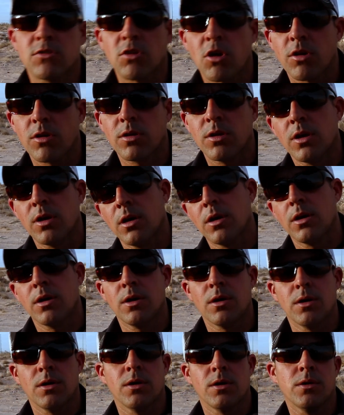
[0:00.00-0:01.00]

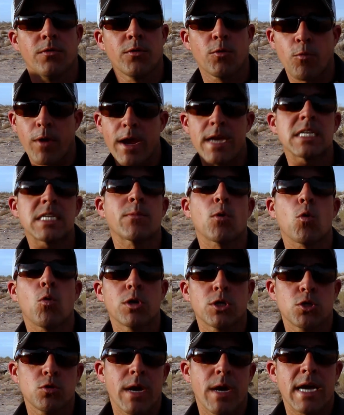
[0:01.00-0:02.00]
the range I'm
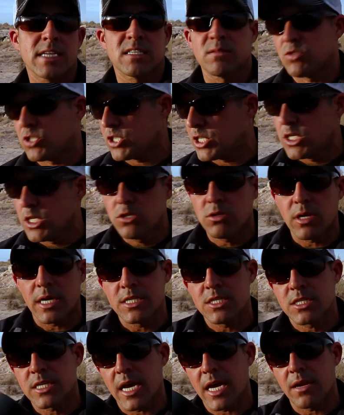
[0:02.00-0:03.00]
going to has some steel, I
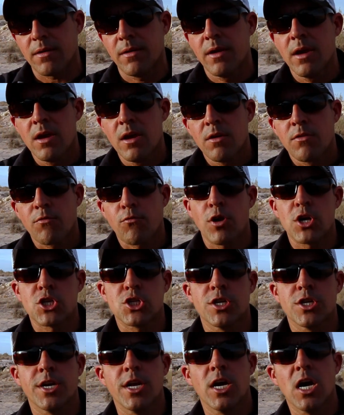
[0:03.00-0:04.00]
just kind of
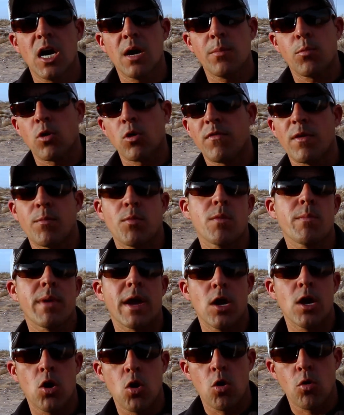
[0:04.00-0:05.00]
freshen it up, or if I bring
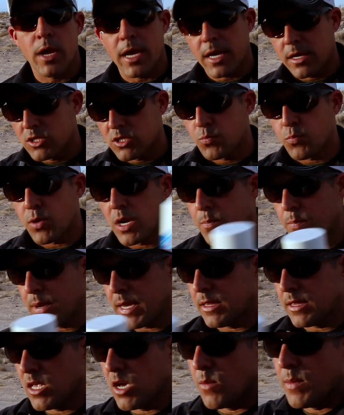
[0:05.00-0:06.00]
my own, I can spray
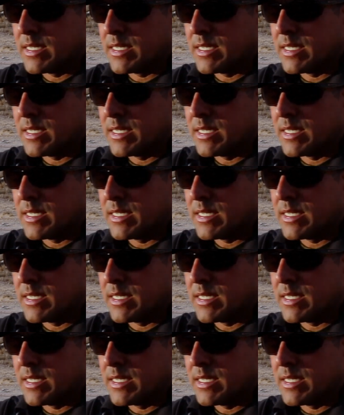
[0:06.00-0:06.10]
paint them